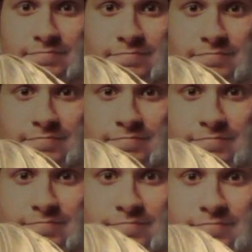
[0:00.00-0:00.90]

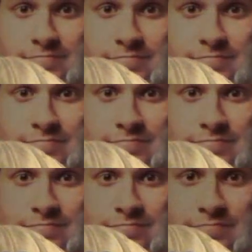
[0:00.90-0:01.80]

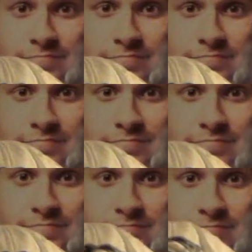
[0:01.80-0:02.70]

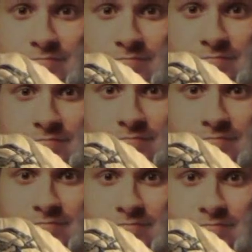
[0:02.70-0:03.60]

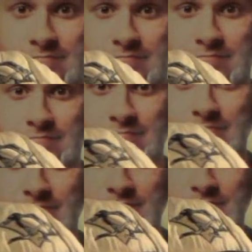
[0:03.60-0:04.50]

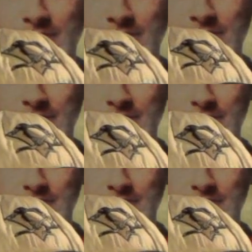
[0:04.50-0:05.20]
The person shown says nothing.